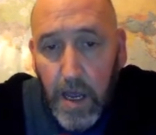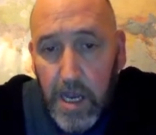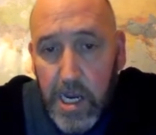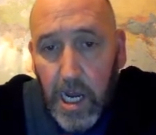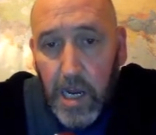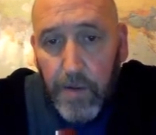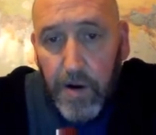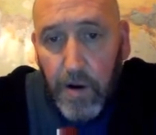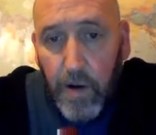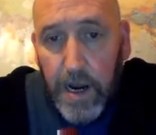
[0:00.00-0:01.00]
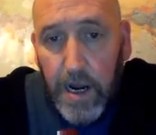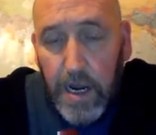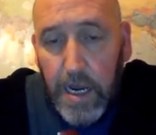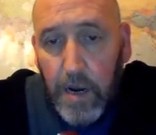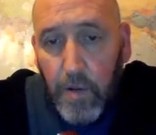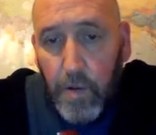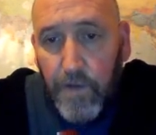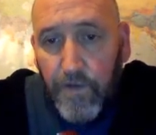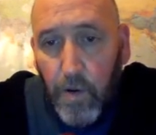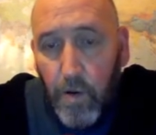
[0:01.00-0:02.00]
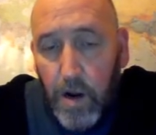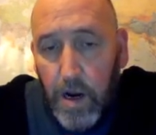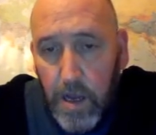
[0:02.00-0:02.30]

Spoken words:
set number required equals 4,